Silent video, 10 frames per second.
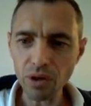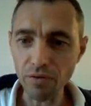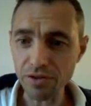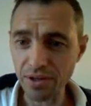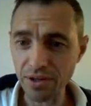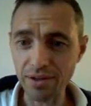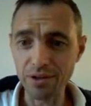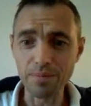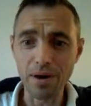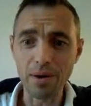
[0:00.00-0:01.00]
obviously
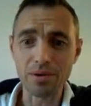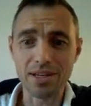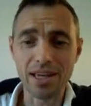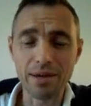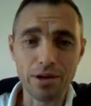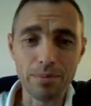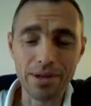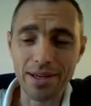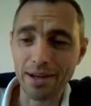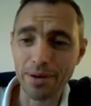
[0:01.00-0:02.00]
you might want to keep a
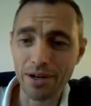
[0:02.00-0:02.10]
complicated